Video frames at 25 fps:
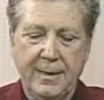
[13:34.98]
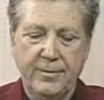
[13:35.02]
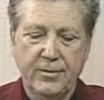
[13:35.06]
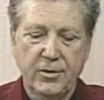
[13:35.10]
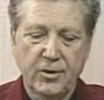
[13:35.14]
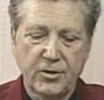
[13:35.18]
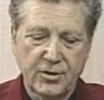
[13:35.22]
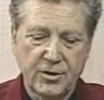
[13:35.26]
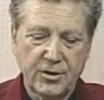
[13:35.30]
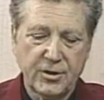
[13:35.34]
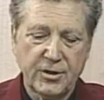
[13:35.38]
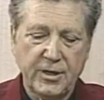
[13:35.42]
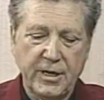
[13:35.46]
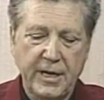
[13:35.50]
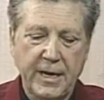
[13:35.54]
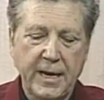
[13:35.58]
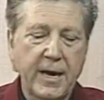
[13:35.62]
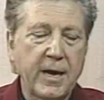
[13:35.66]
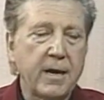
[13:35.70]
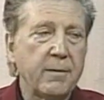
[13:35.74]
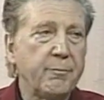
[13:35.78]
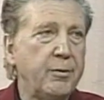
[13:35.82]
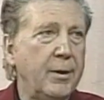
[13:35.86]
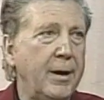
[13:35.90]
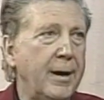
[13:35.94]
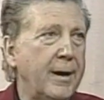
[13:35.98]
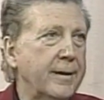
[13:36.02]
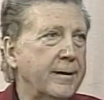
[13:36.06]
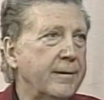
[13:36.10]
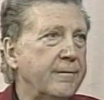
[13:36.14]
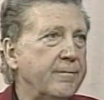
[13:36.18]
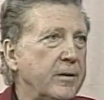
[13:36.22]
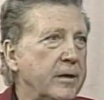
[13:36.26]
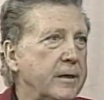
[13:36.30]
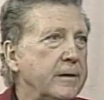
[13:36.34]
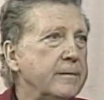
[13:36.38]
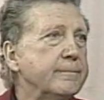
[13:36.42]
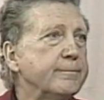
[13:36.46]
And this is the A part
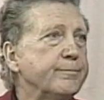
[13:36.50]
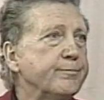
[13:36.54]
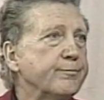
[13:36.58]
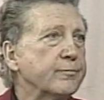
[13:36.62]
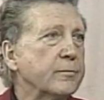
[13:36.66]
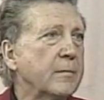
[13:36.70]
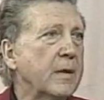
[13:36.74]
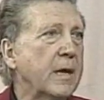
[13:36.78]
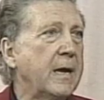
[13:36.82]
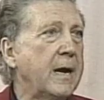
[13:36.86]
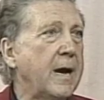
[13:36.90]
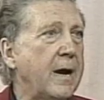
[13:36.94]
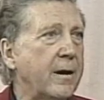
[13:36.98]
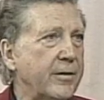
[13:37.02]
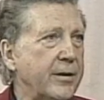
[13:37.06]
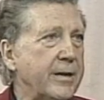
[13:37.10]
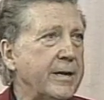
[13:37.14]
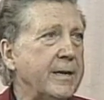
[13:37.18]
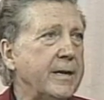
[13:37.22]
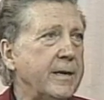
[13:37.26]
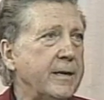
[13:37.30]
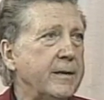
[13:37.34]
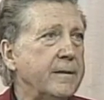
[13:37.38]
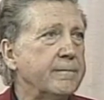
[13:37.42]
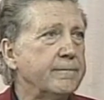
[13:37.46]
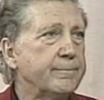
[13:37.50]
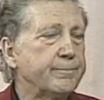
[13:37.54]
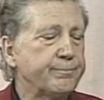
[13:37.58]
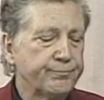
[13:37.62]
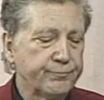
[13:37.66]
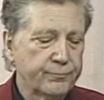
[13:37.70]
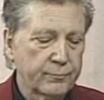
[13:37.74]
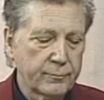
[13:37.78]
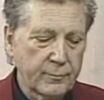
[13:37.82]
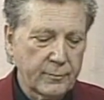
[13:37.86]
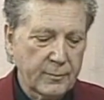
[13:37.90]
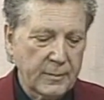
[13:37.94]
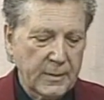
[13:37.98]
of it, and how to eat.
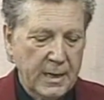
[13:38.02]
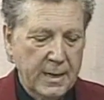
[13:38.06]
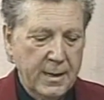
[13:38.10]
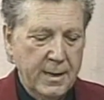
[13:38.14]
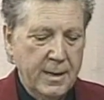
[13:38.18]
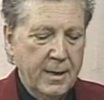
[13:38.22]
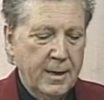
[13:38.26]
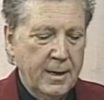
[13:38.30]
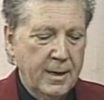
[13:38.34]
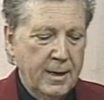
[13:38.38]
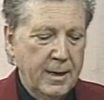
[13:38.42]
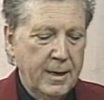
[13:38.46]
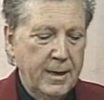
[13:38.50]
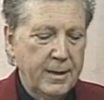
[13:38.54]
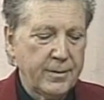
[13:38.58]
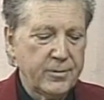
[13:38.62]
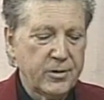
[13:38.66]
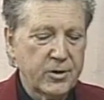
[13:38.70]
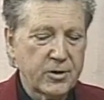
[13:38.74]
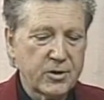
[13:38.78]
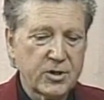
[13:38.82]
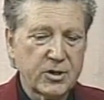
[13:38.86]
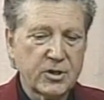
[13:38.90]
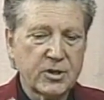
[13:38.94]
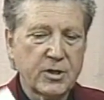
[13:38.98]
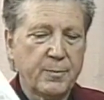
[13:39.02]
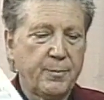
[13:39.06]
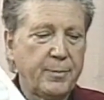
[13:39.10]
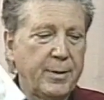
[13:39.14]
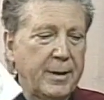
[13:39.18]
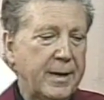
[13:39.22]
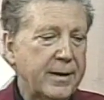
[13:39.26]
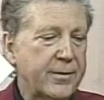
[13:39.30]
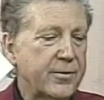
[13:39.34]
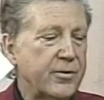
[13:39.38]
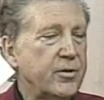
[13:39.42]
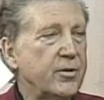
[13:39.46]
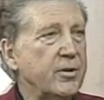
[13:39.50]
And this is the
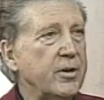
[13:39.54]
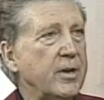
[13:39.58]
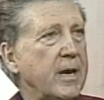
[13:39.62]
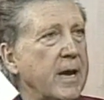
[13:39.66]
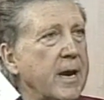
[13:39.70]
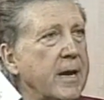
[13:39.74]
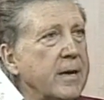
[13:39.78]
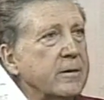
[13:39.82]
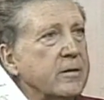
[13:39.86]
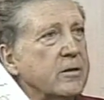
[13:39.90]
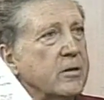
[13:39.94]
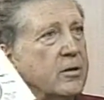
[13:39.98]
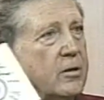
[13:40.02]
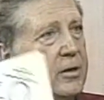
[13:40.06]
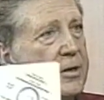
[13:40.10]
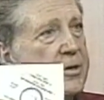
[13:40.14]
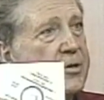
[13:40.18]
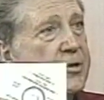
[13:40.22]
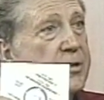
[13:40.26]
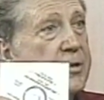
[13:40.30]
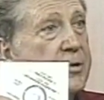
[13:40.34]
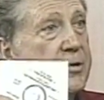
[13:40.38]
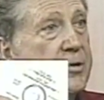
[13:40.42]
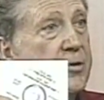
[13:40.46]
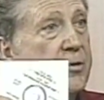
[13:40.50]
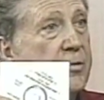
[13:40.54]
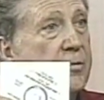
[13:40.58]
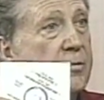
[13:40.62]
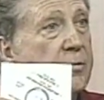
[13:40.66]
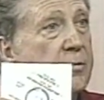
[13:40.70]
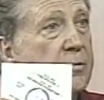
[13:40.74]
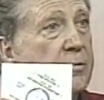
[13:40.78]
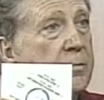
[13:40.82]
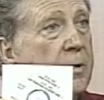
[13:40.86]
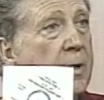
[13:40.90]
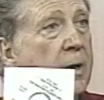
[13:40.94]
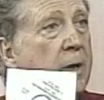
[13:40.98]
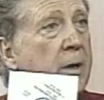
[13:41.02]
part you need to listen
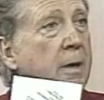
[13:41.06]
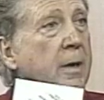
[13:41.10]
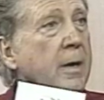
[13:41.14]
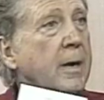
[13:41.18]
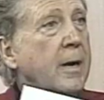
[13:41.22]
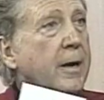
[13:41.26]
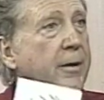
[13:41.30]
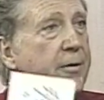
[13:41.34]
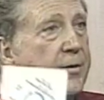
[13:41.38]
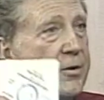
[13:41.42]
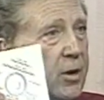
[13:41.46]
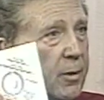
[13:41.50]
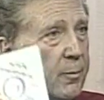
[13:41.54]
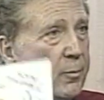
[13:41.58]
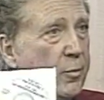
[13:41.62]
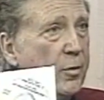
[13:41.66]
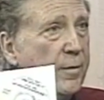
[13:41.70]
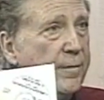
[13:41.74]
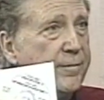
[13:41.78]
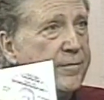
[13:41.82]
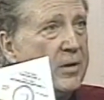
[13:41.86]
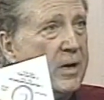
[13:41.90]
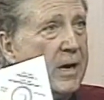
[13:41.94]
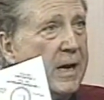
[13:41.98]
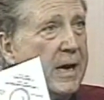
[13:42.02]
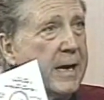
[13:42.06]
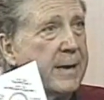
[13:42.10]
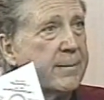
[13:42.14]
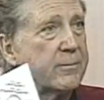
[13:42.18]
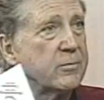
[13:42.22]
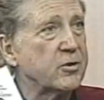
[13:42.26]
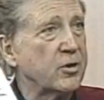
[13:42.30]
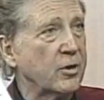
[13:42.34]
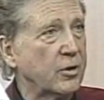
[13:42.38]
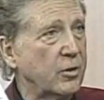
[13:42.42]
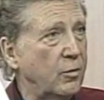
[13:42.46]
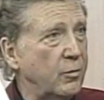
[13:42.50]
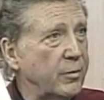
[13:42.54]
to a number of
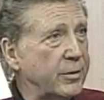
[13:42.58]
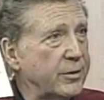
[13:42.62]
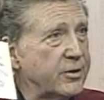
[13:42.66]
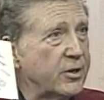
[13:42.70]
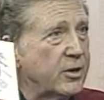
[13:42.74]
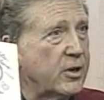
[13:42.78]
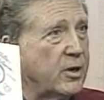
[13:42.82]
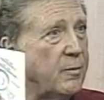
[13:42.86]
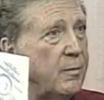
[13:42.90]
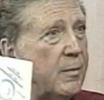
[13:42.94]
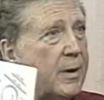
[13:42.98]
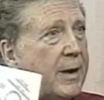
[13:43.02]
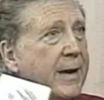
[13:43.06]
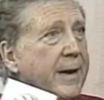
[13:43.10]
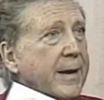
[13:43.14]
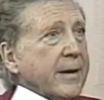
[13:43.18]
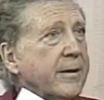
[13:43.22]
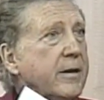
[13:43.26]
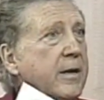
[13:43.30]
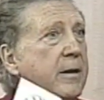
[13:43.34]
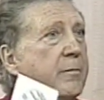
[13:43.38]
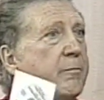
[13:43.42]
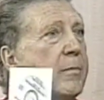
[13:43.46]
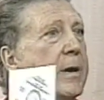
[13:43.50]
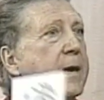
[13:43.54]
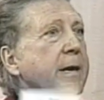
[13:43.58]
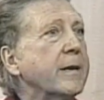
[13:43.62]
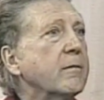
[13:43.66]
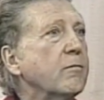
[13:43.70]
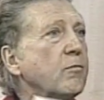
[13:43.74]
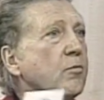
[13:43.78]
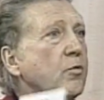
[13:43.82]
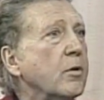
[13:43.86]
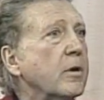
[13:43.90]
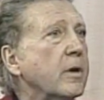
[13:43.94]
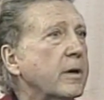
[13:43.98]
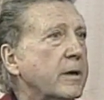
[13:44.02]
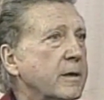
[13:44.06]
times to go into the mind and make it
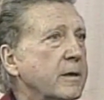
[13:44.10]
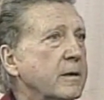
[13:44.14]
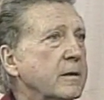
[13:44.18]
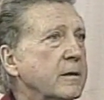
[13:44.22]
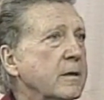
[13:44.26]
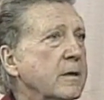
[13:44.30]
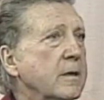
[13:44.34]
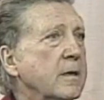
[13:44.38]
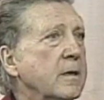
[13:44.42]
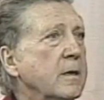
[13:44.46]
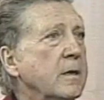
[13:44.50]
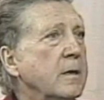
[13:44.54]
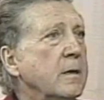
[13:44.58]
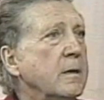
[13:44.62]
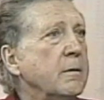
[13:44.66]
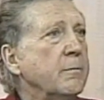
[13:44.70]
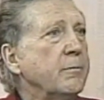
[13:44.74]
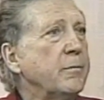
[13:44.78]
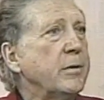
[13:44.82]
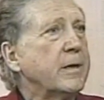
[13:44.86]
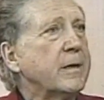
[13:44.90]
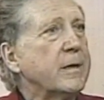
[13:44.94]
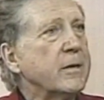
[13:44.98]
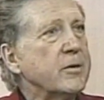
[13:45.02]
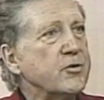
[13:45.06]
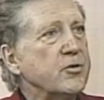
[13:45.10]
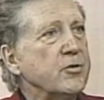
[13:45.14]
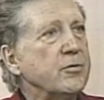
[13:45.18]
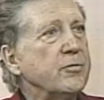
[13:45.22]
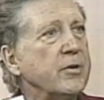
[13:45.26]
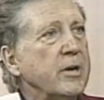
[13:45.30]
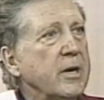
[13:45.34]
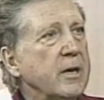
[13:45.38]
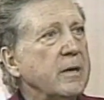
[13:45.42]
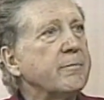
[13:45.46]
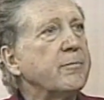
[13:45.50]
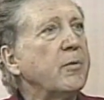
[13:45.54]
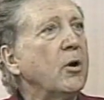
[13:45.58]
work, because you
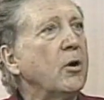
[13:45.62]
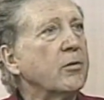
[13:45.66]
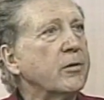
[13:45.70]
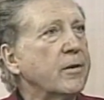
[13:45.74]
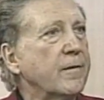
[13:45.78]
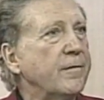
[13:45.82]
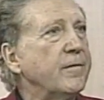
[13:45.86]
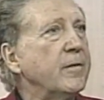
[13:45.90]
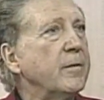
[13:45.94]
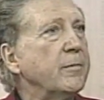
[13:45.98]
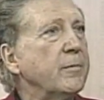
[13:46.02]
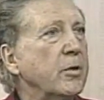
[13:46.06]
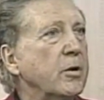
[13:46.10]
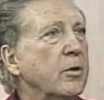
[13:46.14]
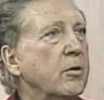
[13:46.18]
need both of them